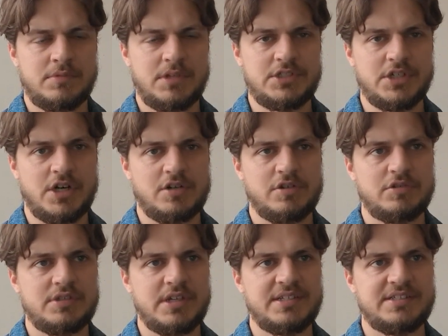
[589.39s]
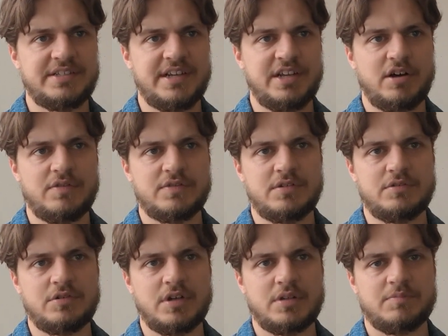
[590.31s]
Nietzsche argued that they often
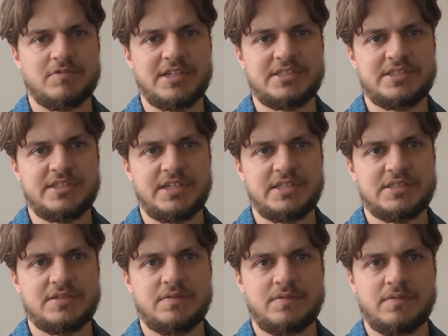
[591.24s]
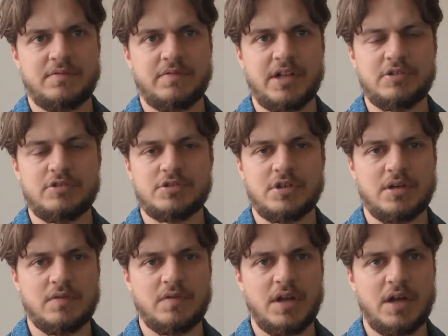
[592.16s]
do not preach these values
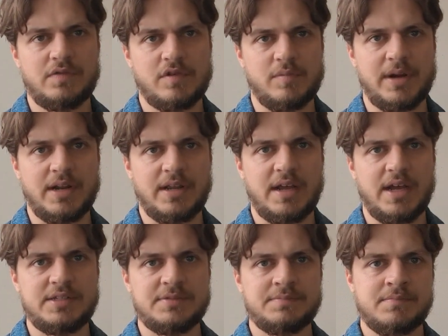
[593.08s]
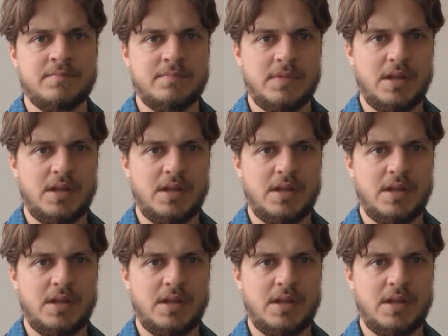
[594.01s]
out of love for mankind.